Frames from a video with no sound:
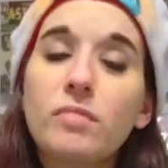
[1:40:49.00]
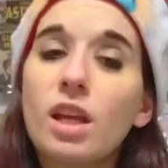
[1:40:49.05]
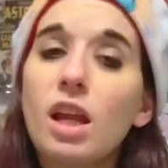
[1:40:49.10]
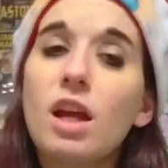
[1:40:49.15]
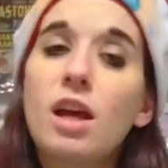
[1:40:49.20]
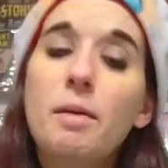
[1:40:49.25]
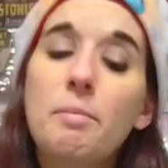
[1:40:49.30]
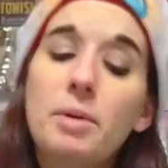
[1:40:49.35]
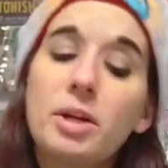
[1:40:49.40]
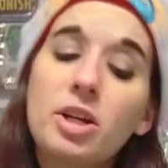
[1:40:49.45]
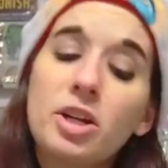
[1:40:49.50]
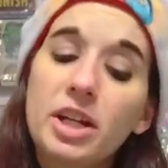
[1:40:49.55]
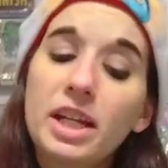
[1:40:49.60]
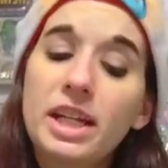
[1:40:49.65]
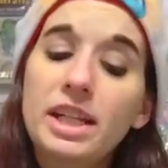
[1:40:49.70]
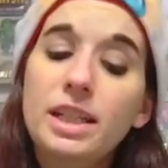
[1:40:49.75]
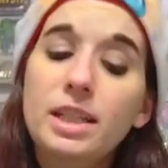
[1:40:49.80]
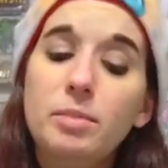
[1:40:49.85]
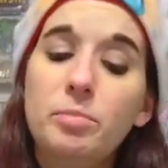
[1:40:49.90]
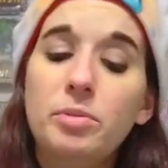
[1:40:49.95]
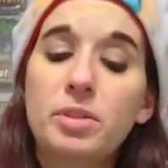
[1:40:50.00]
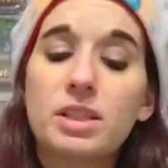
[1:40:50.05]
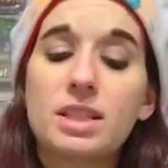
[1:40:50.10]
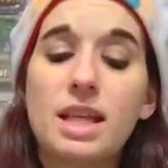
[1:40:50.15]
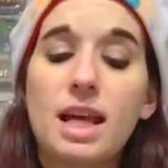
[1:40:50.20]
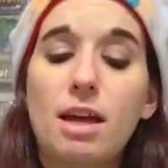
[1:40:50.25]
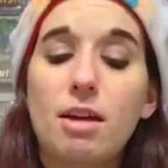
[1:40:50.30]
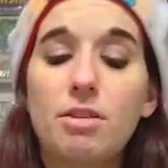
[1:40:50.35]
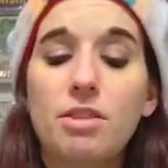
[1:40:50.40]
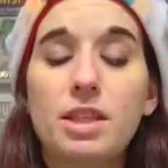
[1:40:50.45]
Uh, but our indie books
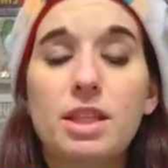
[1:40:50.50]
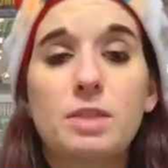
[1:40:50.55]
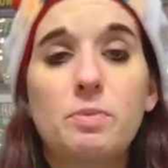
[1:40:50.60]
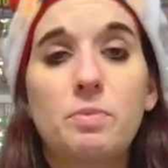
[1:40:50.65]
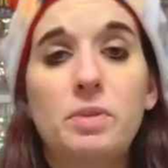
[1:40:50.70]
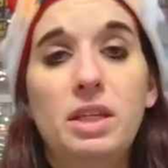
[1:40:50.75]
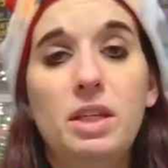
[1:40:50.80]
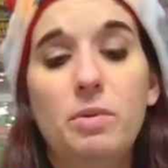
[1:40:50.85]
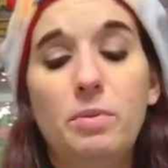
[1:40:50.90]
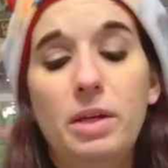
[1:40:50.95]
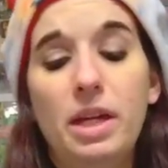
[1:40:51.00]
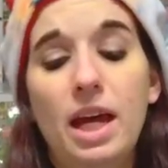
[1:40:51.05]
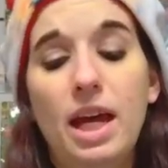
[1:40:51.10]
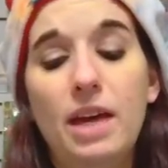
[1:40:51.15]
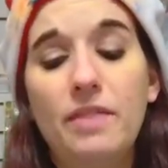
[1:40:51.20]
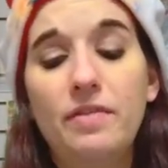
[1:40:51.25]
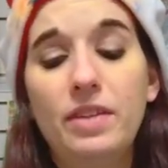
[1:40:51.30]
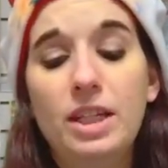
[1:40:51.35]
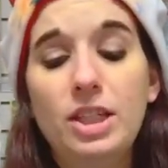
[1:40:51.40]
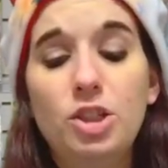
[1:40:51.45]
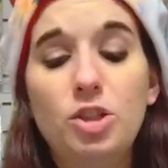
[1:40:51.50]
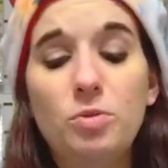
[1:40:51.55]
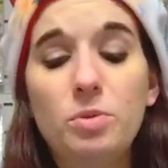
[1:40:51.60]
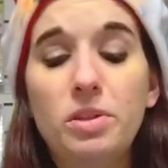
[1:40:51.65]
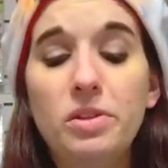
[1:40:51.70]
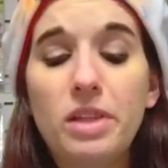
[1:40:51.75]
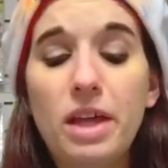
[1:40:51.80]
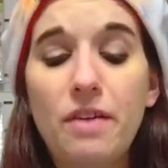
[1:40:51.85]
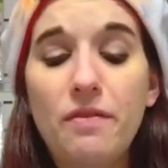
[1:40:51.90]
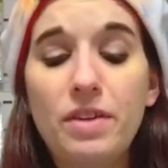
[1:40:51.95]
out this week, we have issue
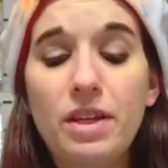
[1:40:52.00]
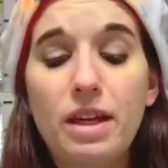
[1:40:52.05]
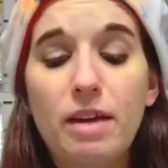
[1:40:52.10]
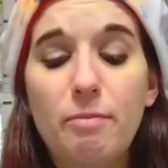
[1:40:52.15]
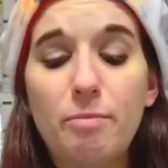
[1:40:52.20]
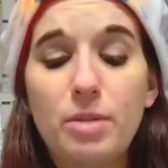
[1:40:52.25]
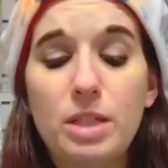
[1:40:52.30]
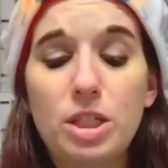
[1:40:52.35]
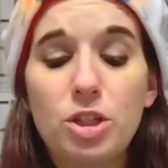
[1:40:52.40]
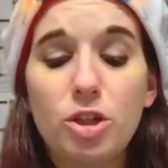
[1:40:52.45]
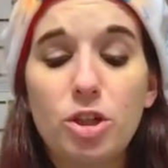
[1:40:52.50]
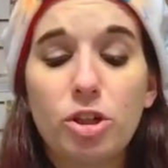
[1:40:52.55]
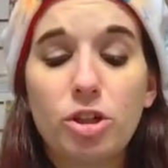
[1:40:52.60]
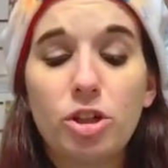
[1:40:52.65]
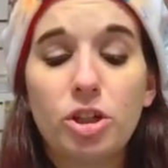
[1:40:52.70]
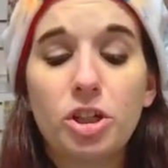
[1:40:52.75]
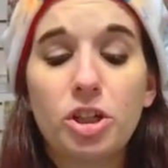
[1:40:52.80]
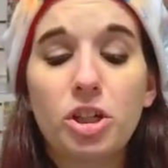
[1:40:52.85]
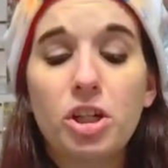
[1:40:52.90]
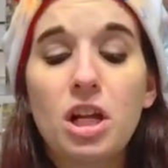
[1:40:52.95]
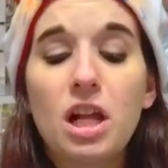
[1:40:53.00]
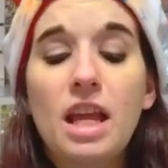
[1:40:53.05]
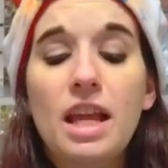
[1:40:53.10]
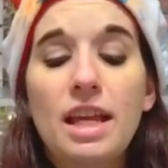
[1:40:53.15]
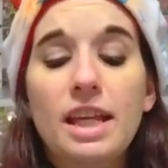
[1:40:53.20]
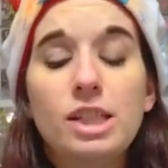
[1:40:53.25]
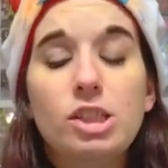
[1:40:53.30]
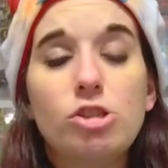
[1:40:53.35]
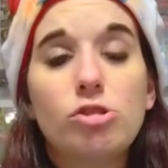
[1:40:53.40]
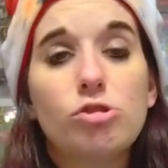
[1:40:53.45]
11 of Berserker,
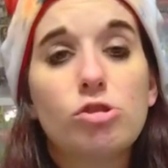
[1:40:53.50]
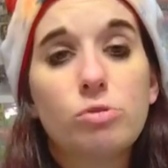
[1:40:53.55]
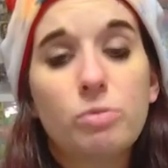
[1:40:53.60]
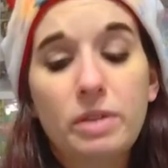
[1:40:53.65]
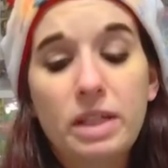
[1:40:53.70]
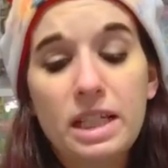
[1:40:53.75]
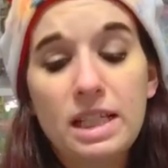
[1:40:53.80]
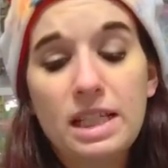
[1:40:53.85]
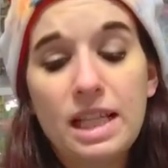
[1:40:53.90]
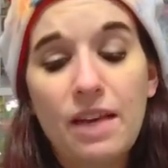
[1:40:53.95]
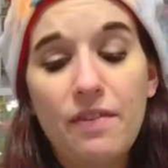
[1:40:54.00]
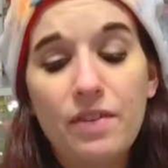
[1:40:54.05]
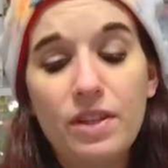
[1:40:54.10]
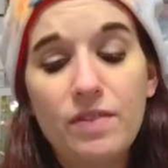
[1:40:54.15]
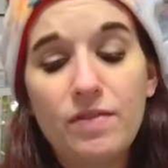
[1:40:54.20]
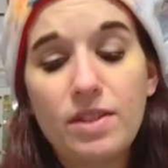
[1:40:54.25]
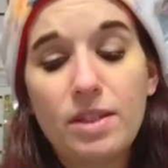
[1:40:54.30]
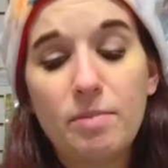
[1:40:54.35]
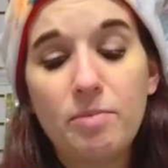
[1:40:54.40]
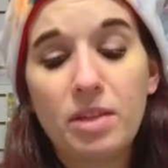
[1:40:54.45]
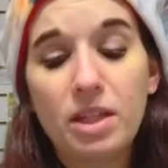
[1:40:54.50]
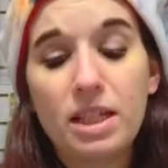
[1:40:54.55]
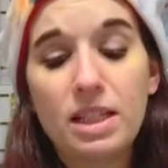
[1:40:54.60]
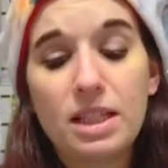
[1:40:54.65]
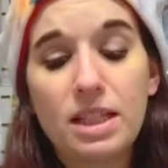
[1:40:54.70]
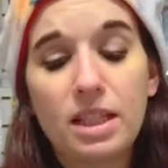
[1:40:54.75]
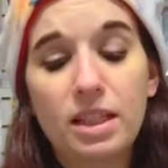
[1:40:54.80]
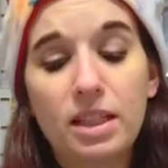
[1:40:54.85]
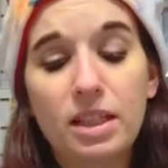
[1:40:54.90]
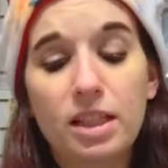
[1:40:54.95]
issue 27 of Something is
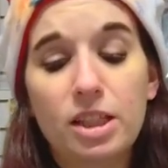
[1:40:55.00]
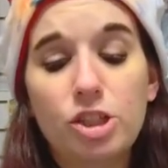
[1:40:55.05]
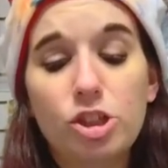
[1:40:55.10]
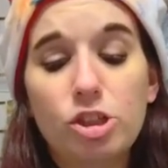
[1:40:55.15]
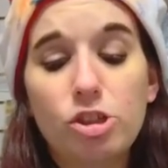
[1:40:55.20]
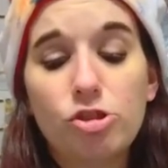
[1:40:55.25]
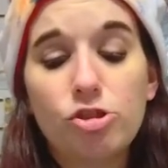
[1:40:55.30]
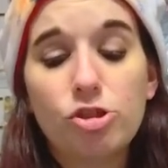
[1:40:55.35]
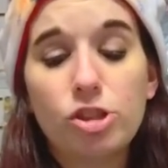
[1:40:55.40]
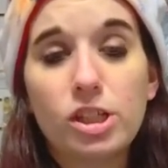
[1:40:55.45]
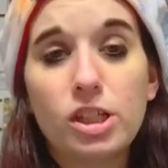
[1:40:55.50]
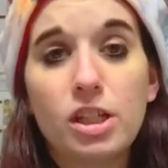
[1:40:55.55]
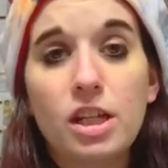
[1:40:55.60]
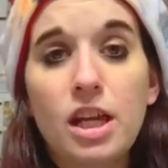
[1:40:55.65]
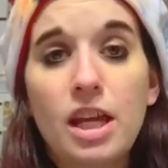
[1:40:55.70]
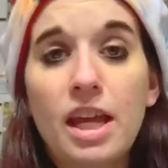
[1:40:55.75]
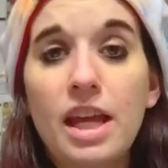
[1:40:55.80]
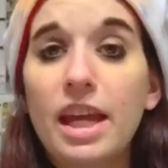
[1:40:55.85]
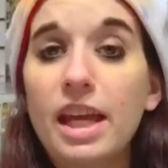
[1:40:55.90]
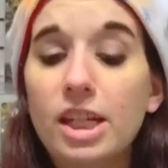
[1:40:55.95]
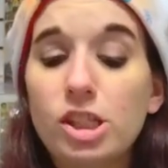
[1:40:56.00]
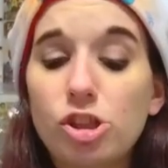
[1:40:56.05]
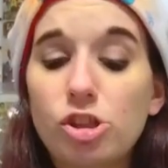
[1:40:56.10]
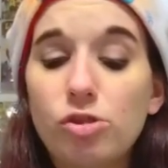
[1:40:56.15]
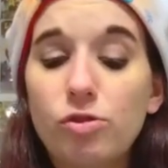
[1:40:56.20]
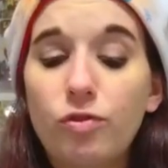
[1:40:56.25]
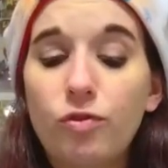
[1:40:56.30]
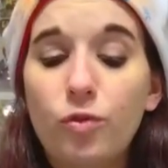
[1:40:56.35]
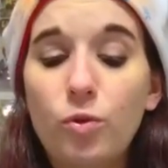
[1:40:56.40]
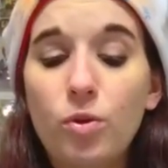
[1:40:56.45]
Killing the Children,
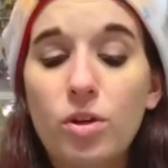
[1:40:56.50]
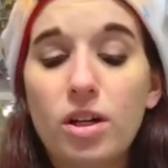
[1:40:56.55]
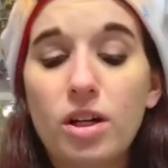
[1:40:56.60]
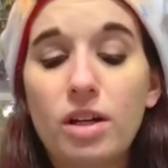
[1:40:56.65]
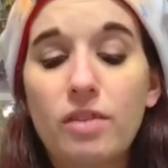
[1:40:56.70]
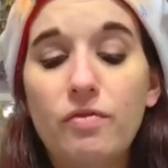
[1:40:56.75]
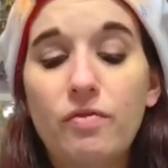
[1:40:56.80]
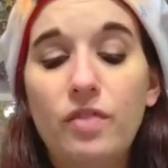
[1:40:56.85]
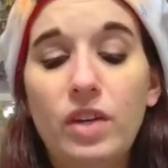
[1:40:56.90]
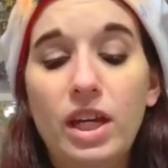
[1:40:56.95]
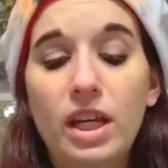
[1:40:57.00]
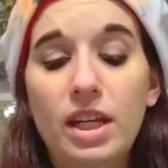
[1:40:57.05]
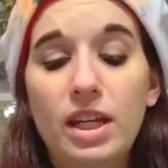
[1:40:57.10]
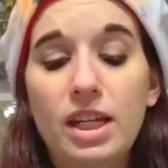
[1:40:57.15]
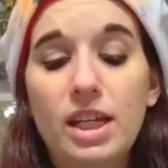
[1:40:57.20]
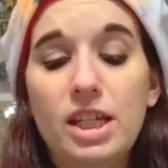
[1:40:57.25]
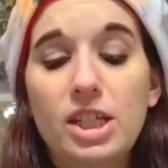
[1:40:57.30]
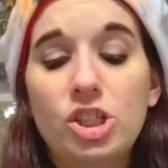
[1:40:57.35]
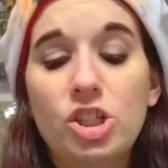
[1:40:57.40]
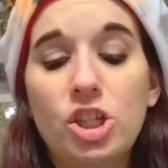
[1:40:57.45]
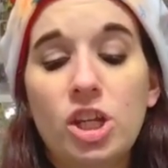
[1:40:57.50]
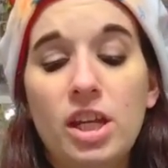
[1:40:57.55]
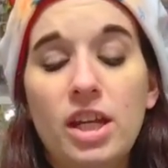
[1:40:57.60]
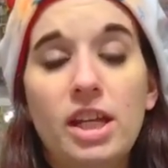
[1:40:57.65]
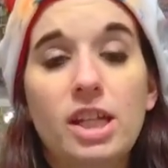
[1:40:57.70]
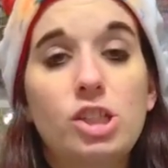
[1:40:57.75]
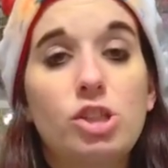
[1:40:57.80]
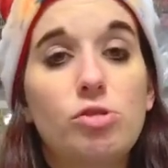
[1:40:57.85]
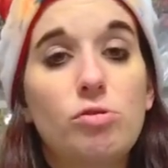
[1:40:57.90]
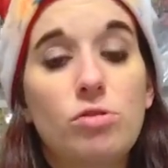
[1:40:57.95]
issue 4 of Vanish,
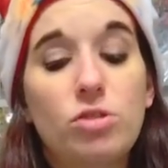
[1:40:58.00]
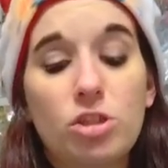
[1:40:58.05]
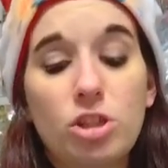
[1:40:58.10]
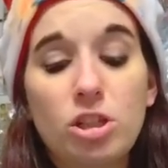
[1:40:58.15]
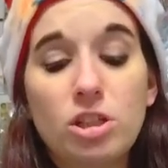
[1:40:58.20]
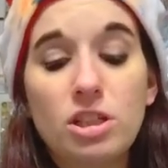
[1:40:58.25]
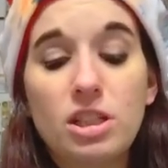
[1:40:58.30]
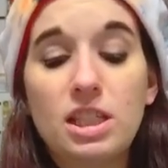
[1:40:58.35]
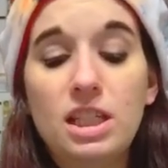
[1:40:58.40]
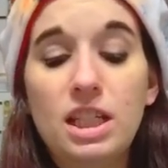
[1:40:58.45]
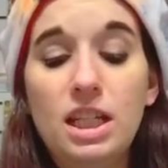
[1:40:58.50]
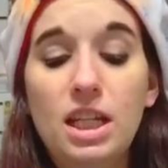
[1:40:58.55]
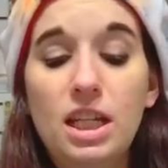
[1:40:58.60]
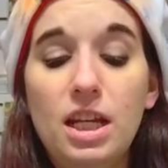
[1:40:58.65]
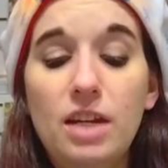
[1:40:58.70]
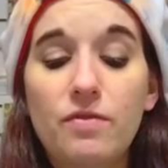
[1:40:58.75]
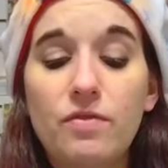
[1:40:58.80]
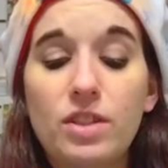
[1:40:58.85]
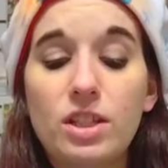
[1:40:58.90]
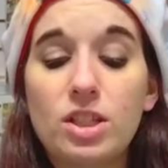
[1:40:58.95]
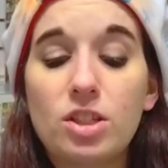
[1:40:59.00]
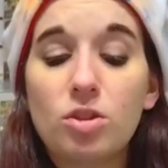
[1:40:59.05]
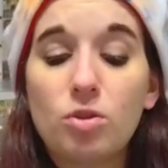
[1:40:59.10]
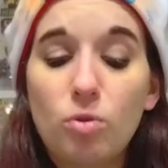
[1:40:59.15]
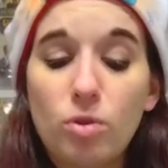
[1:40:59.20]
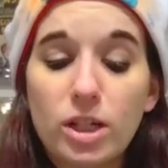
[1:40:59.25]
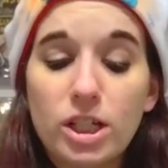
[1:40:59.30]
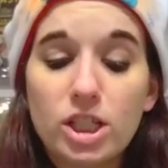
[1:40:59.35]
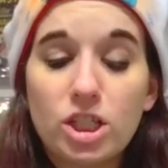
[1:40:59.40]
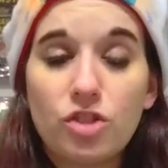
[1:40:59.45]
issue 13 of The
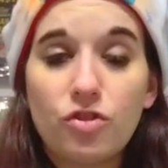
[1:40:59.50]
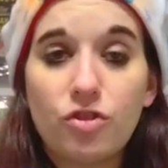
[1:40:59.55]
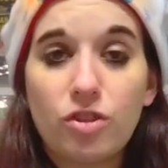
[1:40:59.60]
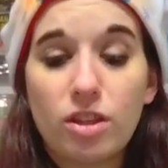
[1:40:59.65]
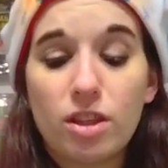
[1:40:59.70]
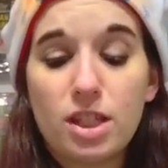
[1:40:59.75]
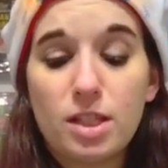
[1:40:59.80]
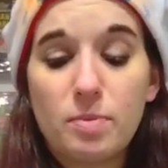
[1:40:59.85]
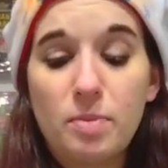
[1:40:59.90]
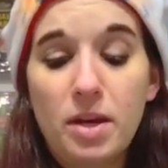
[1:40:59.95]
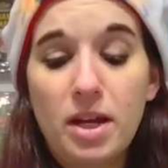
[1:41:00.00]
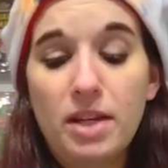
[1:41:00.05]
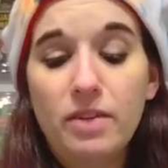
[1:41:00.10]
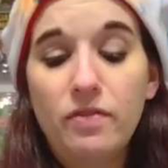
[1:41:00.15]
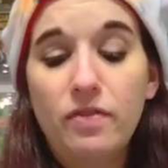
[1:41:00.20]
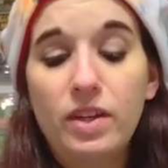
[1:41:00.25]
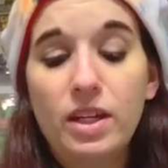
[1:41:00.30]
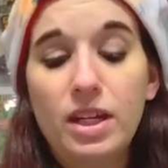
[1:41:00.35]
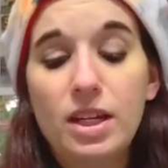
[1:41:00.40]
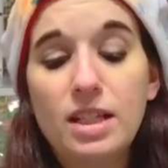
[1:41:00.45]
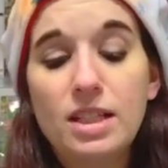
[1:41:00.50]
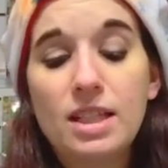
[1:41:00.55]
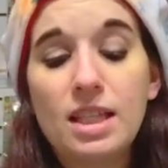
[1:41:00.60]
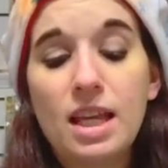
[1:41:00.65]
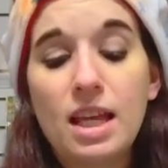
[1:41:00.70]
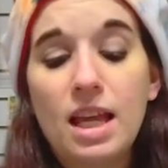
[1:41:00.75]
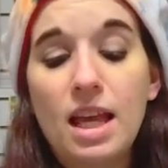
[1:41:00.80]
Scorched for the Spawn fans.